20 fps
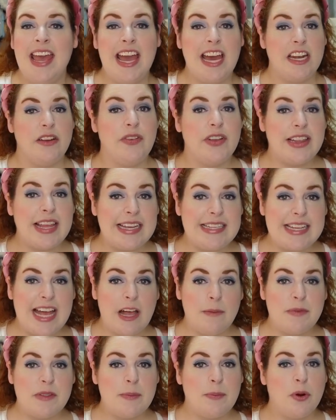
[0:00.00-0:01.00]
And if you'd like to
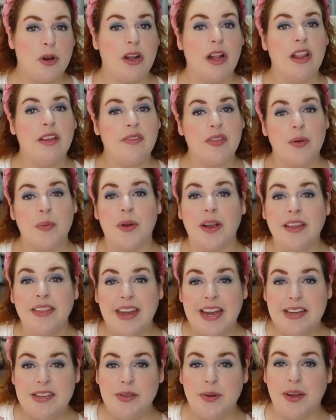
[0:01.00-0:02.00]
help support all of the work
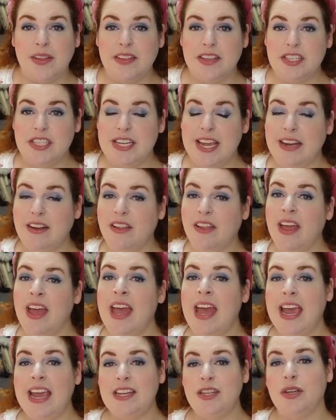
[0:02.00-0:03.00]
that I do on this channel,
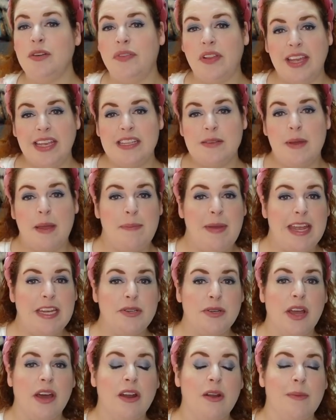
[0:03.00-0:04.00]
I do have a link to my
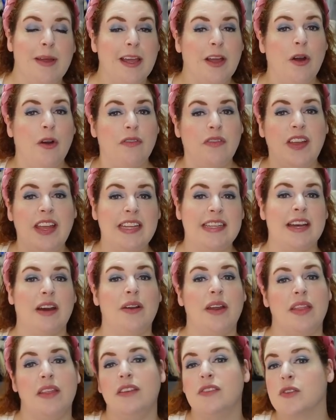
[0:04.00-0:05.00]
Patreon or my Ko-fi
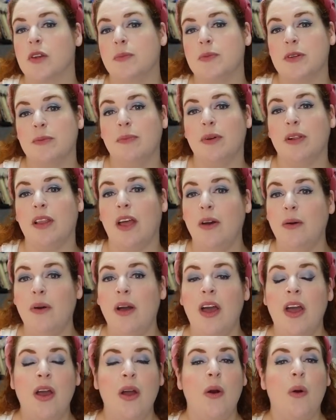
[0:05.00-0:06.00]
down in the description below,
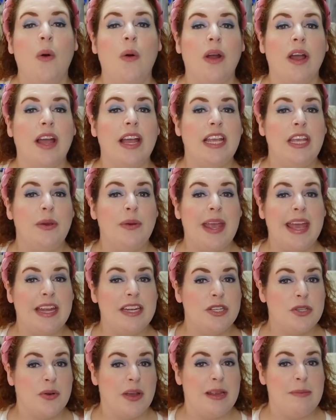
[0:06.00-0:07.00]
or you
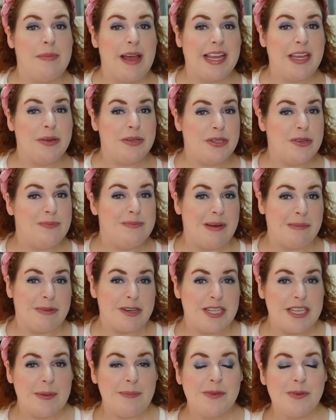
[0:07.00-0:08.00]
can join my YouTube
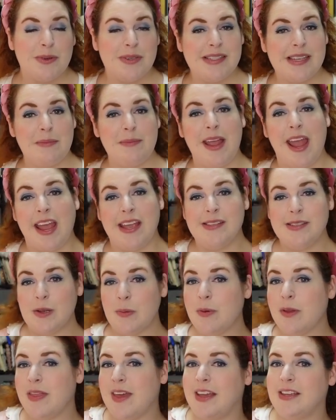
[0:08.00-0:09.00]
memberships or send me a
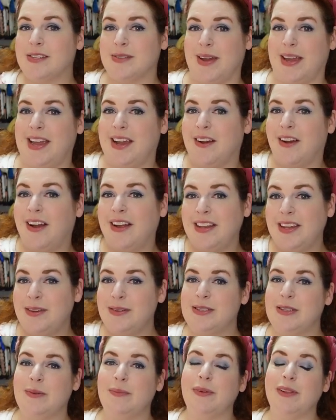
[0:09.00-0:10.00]
super thanks right here on
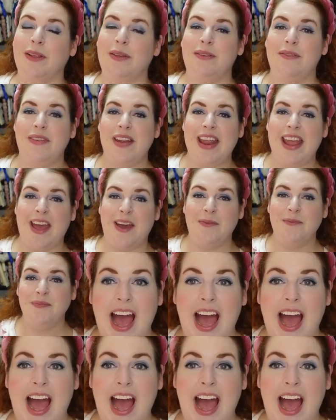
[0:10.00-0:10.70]
YouTube below the video.